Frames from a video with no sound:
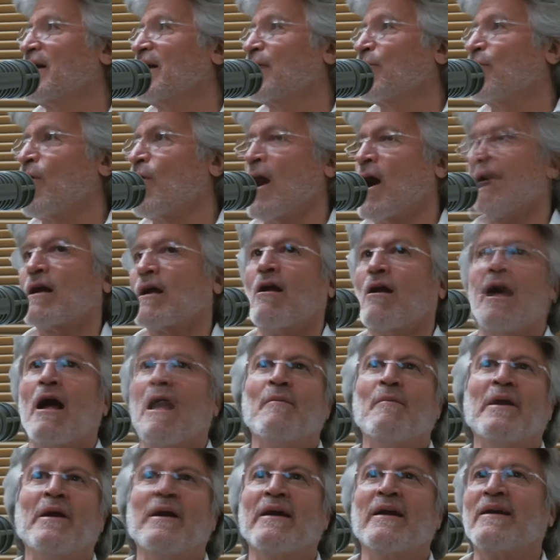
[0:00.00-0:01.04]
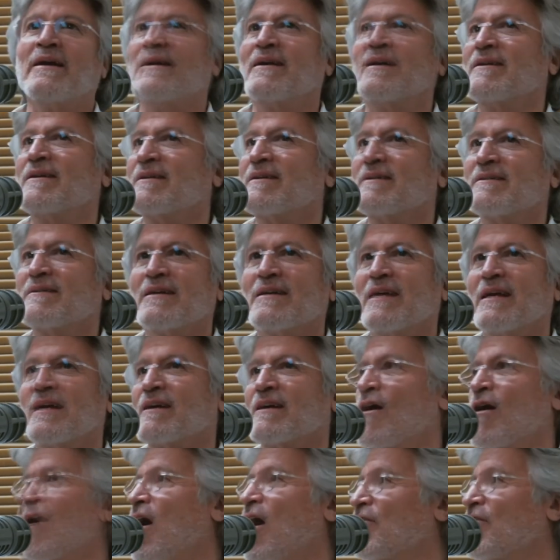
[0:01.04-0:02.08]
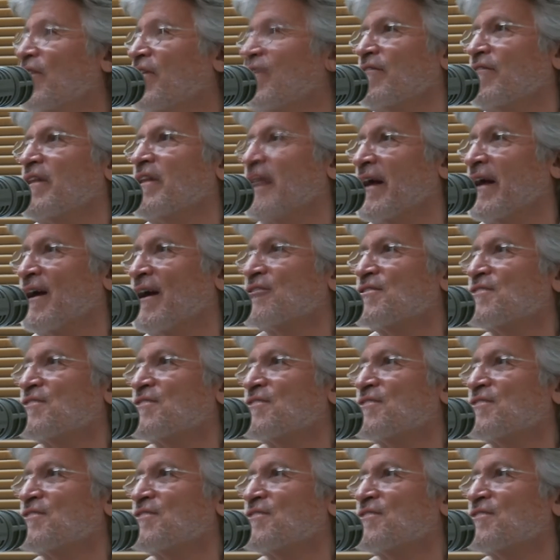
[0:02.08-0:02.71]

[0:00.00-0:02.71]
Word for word: and rock climbing oh, and oh, wow. How cool golf, is that? To give them else.